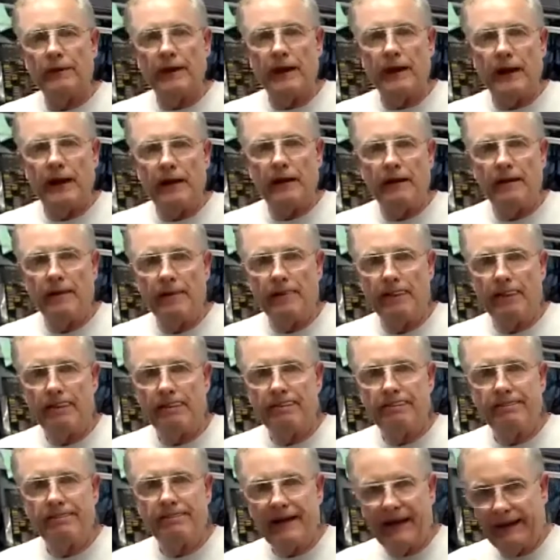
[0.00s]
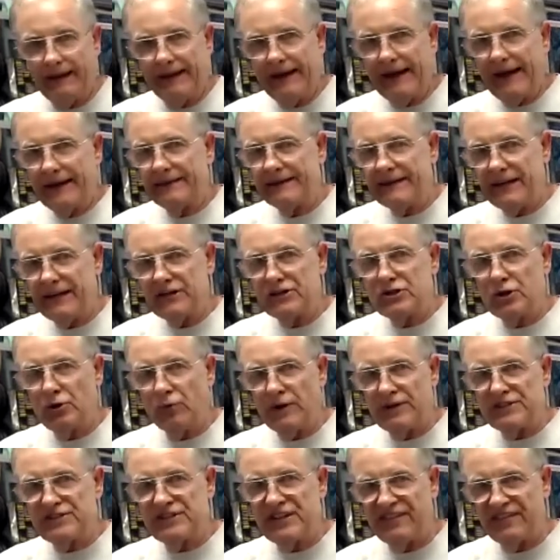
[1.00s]
day and that
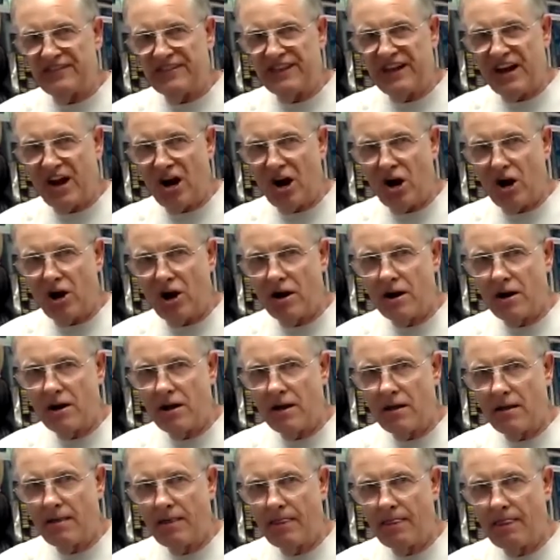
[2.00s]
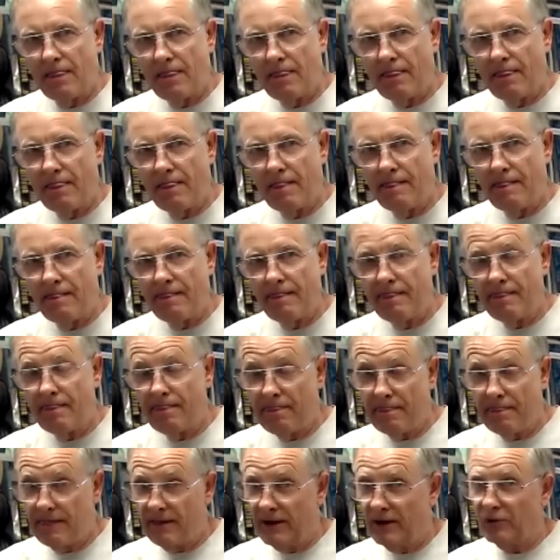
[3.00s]
tissue isn't there,
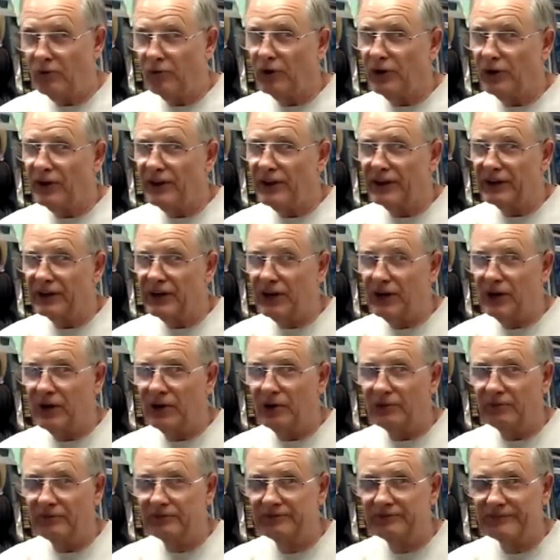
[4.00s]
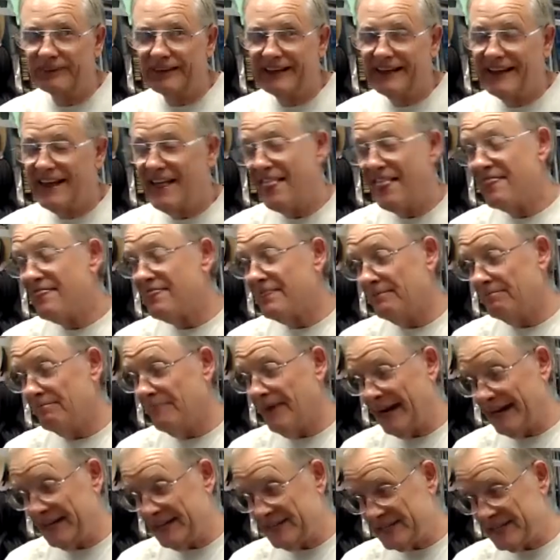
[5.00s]
where did it go? The
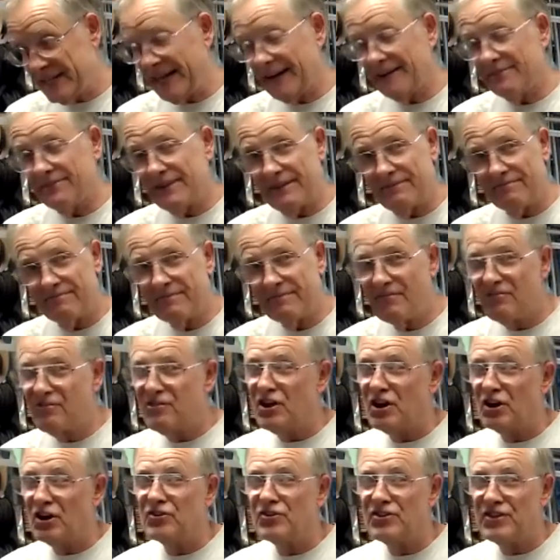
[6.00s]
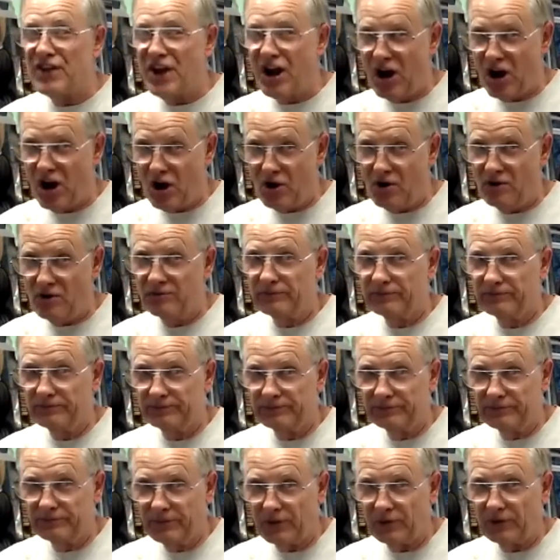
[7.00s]
mice have it. They're there.
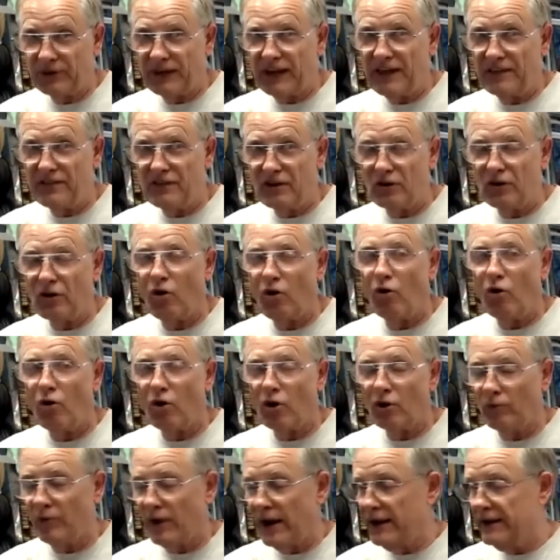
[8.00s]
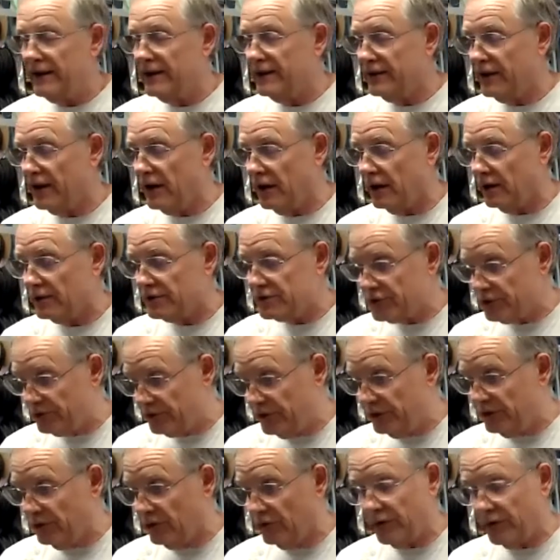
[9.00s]
Okay, they're already there. So
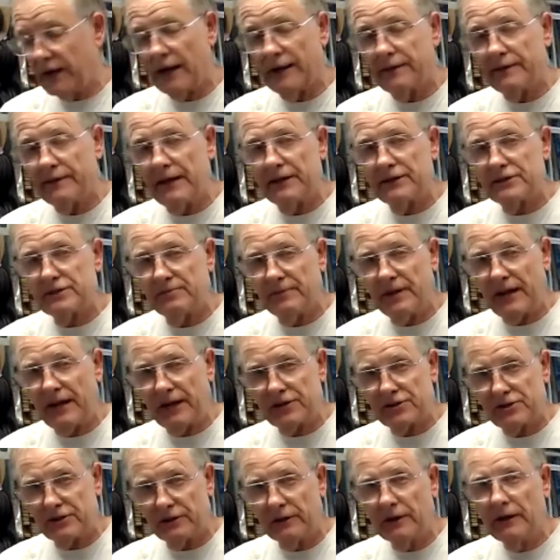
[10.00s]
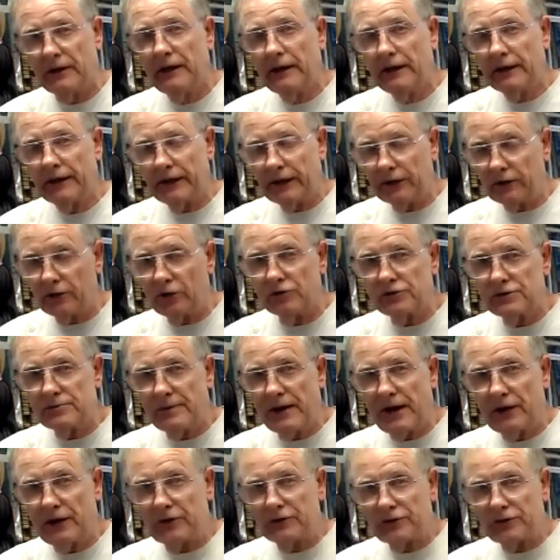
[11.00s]
you know you got to take some action. Get those
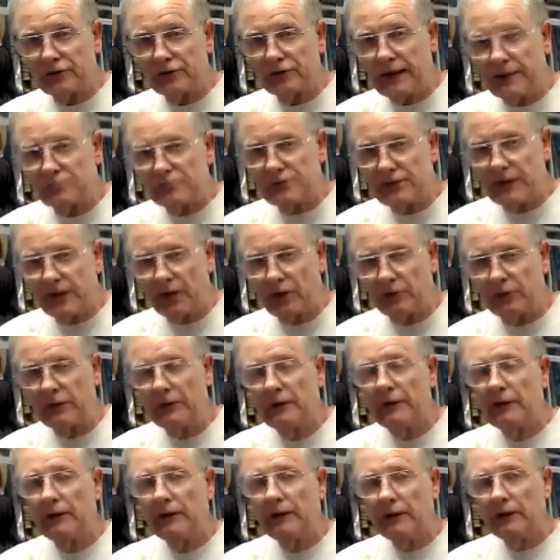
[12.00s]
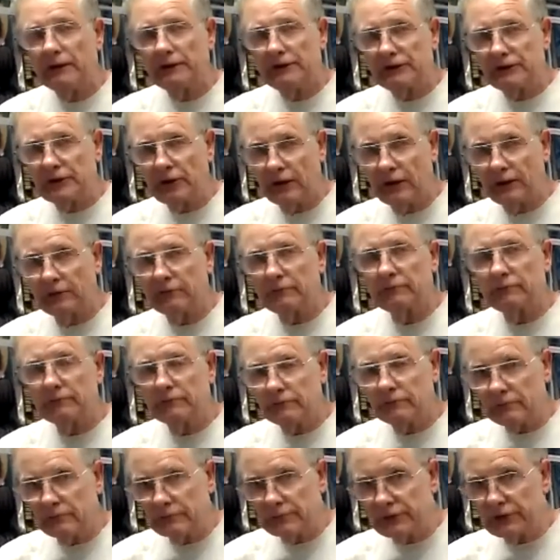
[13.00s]
mouse traps out. Start
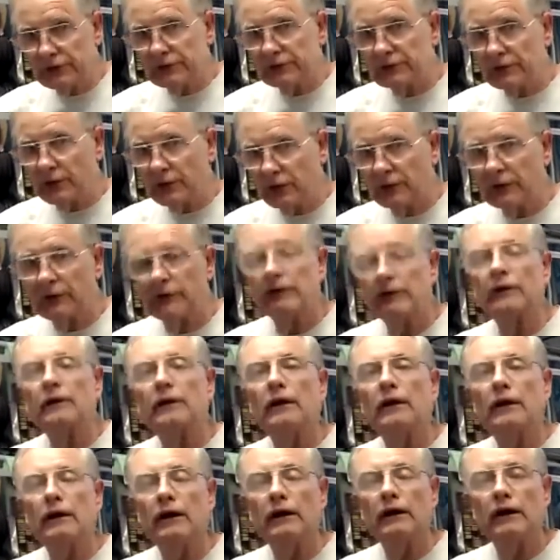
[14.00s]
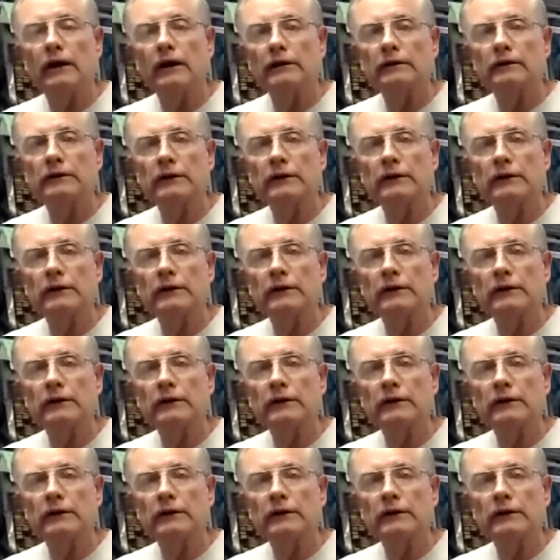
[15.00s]
start uh,